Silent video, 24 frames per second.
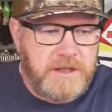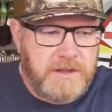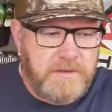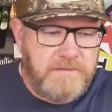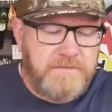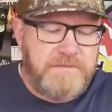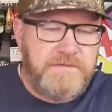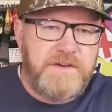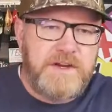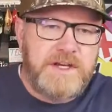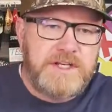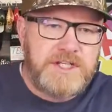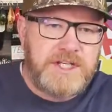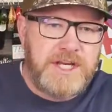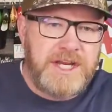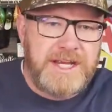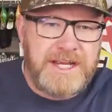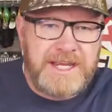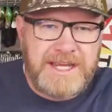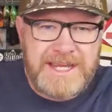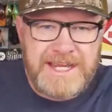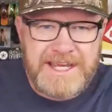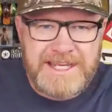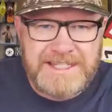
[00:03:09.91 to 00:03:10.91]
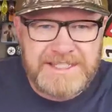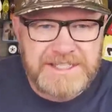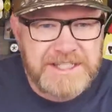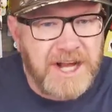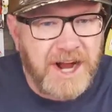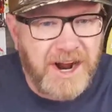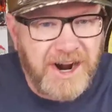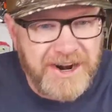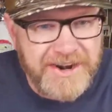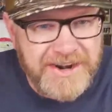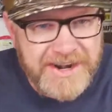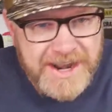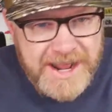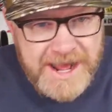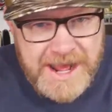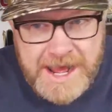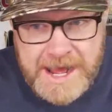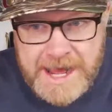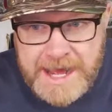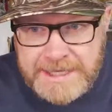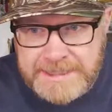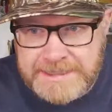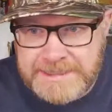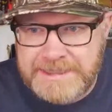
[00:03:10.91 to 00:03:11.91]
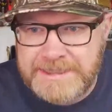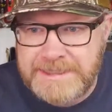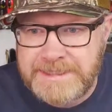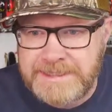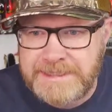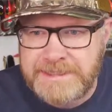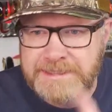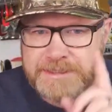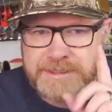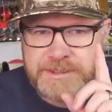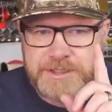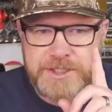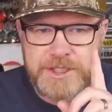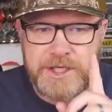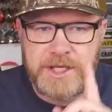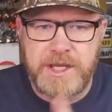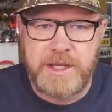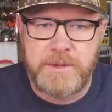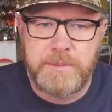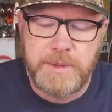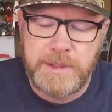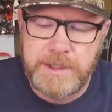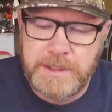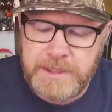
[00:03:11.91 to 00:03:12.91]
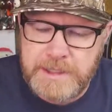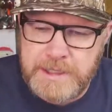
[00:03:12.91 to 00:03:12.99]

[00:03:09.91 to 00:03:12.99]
fishing kits are not cheap.